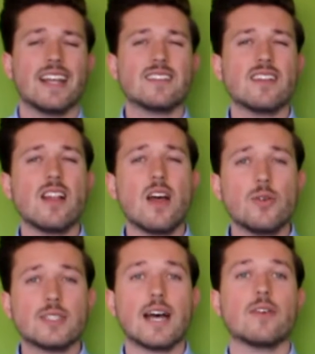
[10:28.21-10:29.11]
There's
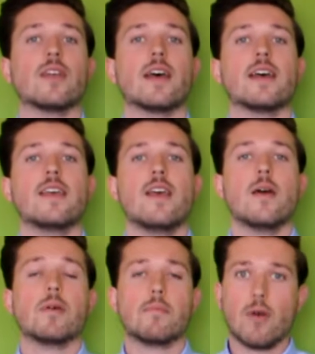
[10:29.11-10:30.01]
loads out there,
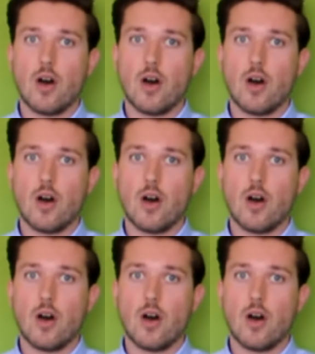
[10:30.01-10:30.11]
but